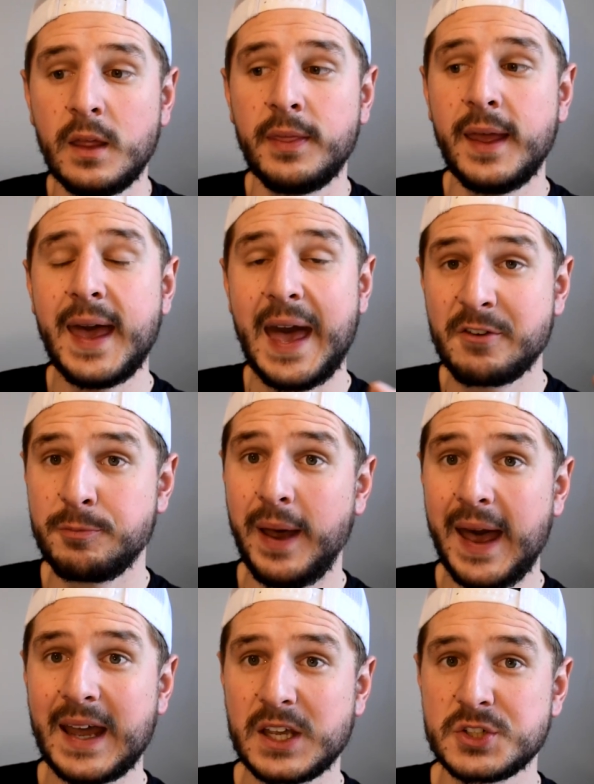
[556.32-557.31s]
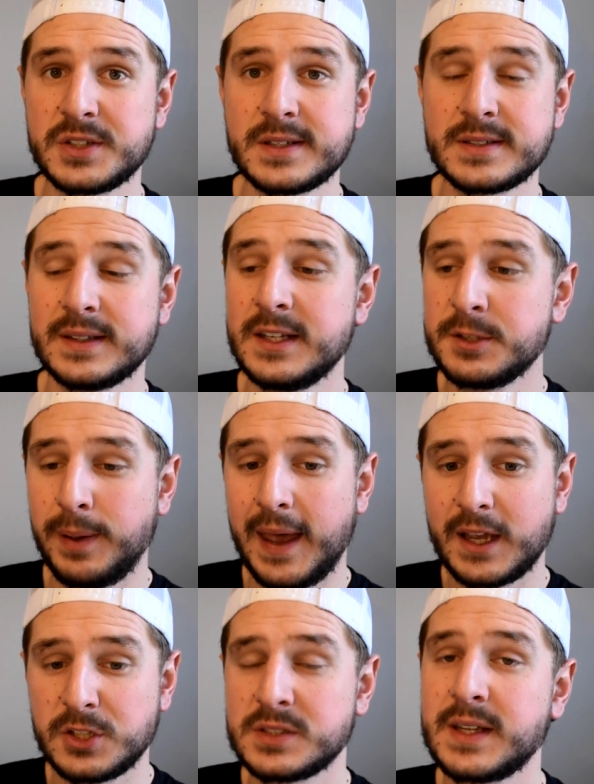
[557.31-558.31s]
they have packages, and these
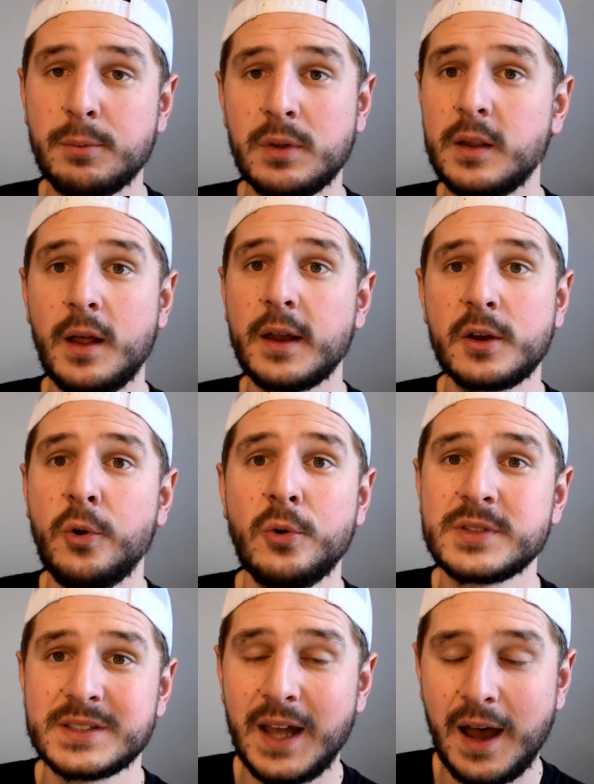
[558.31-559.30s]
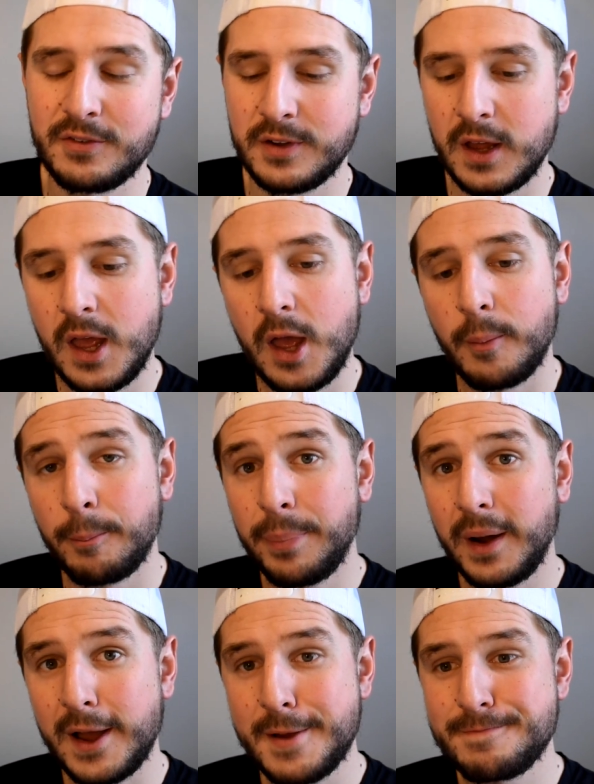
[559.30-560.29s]
packages come with a lot of cool stuff.
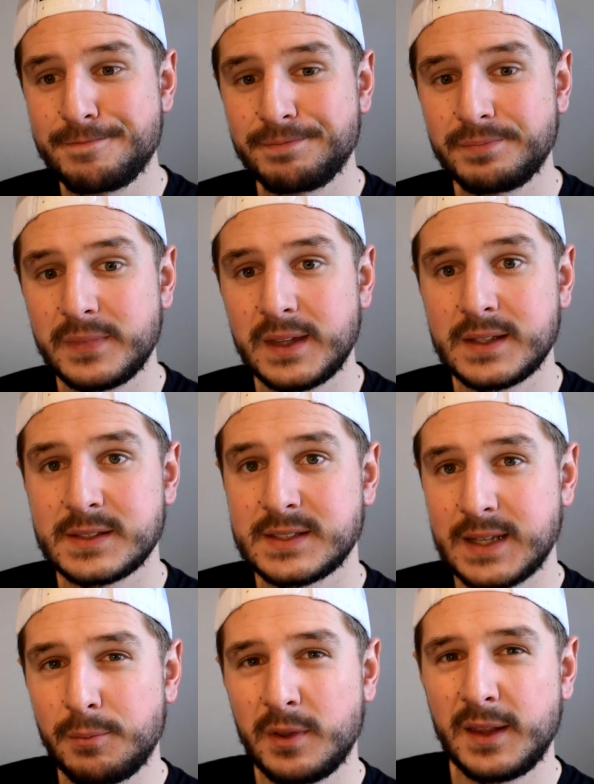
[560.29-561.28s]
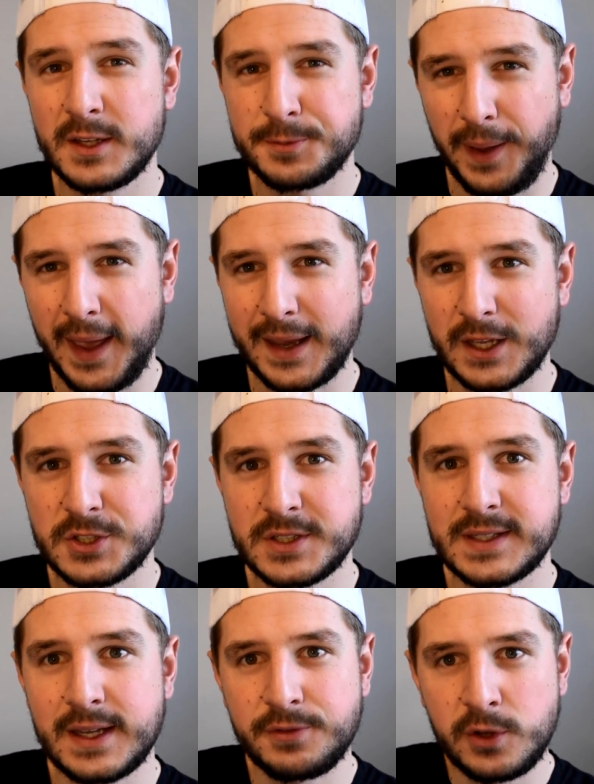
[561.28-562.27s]
But some of these
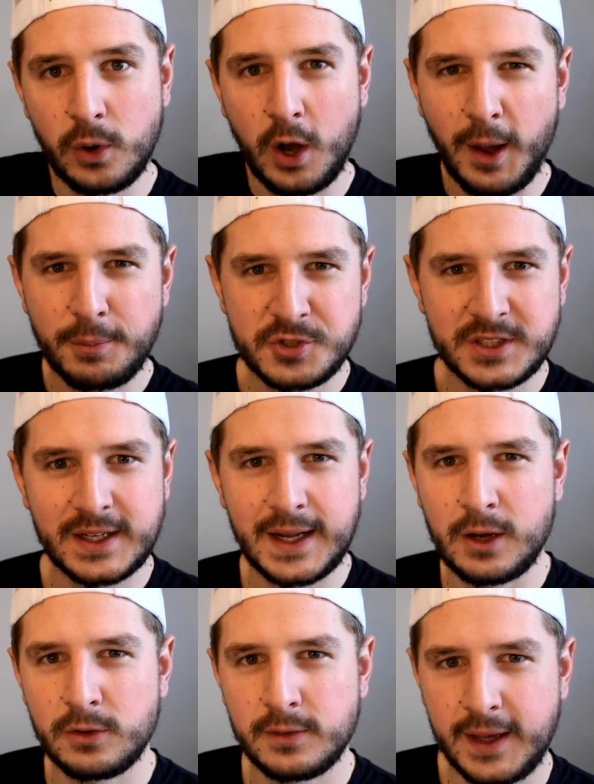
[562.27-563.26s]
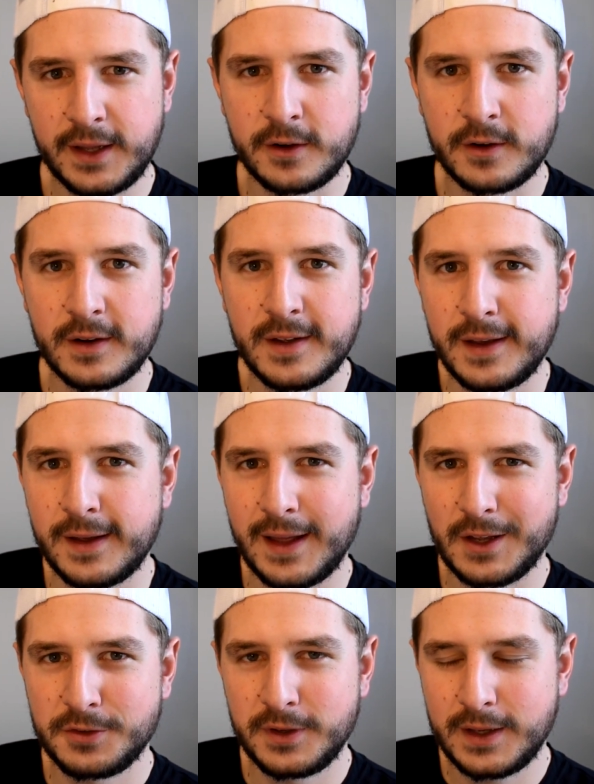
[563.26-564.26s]
packages, if you option it out later, it
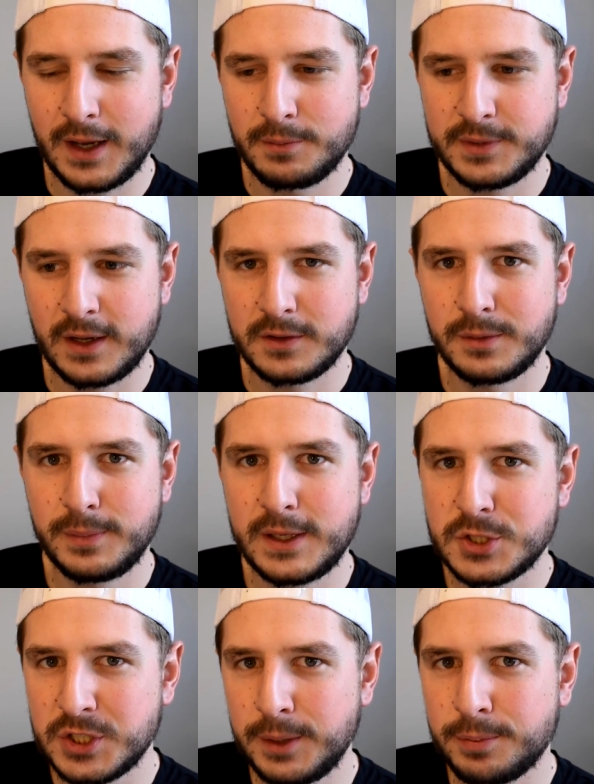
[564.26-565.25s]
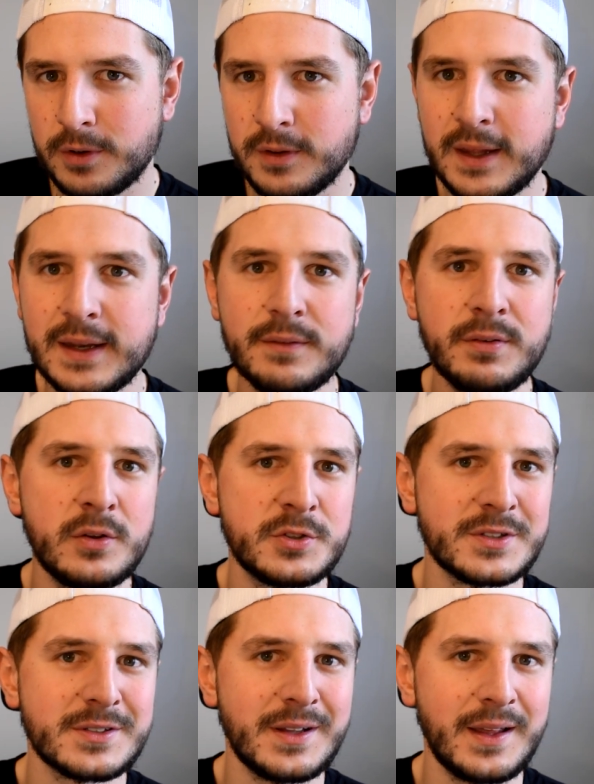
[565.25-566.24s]
actually comes out to be cheaper than if you
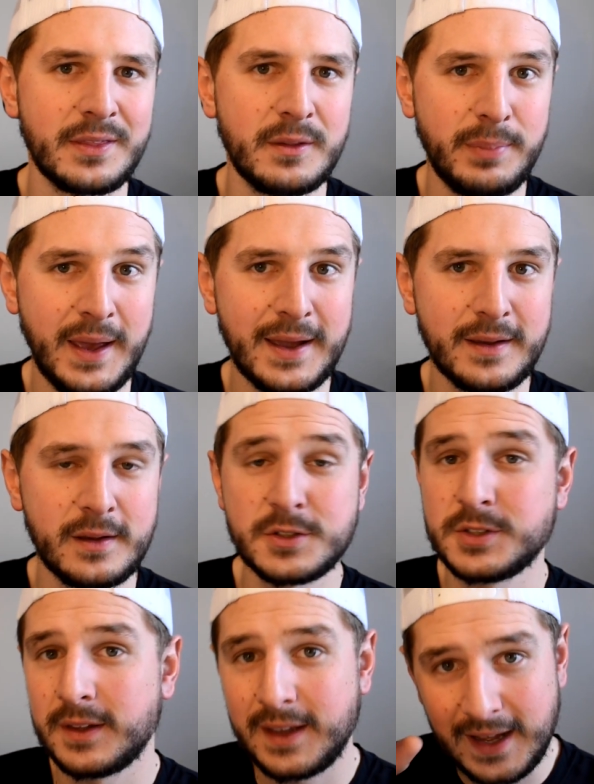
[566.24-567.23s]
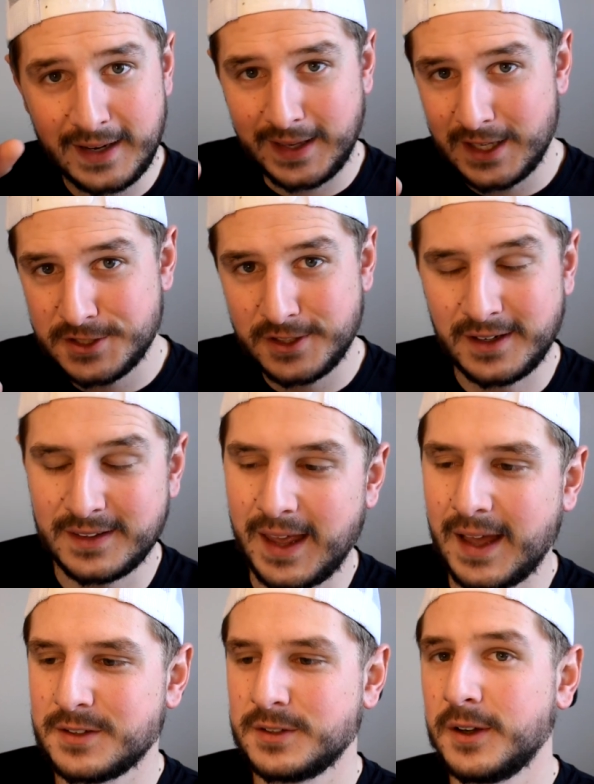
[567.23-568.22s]
just select the package. So they kind of get you on
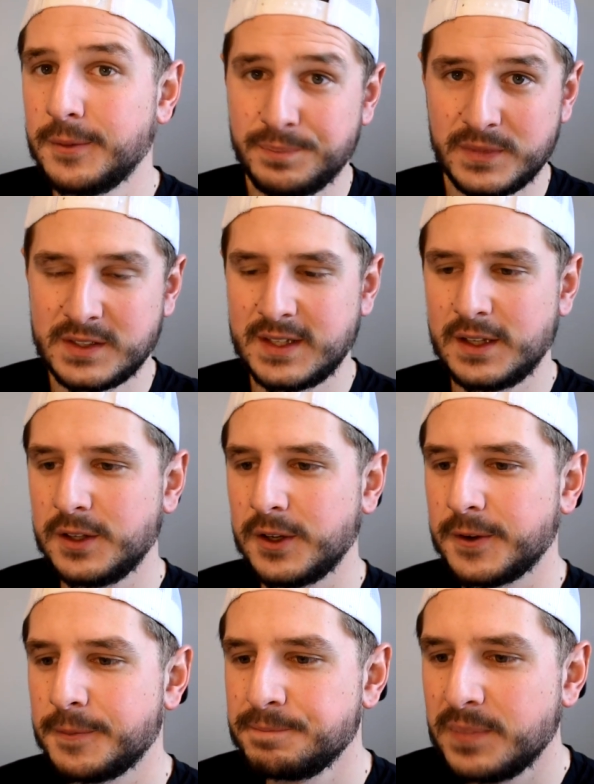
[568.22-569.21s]
that, so stay tuned.